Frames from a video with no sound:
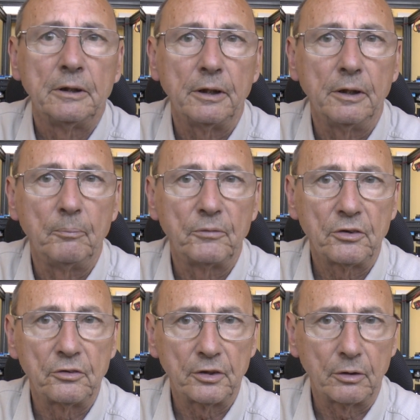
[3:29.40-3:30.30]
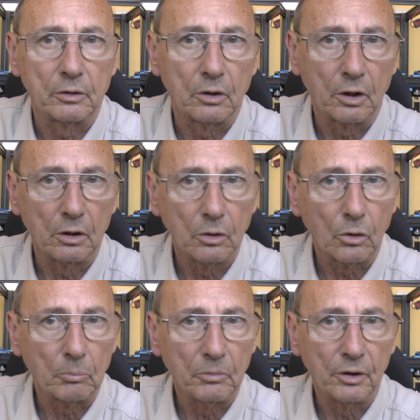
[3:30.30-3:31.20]
Um, doesn't sound like a
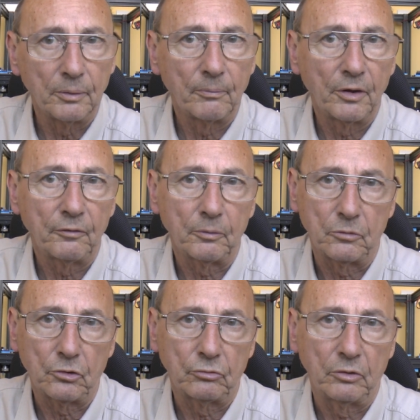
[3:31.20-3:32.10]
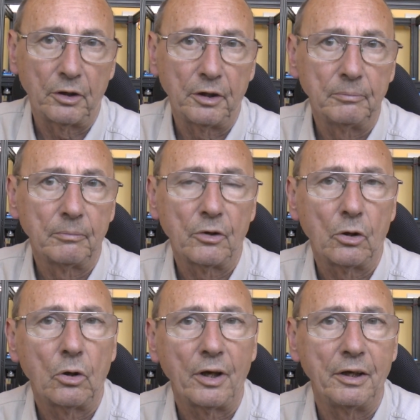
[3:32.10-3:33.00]
lot, but if I'm just running
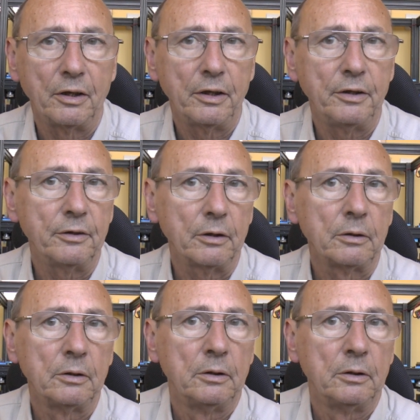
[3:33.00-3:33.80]
the hot end heater,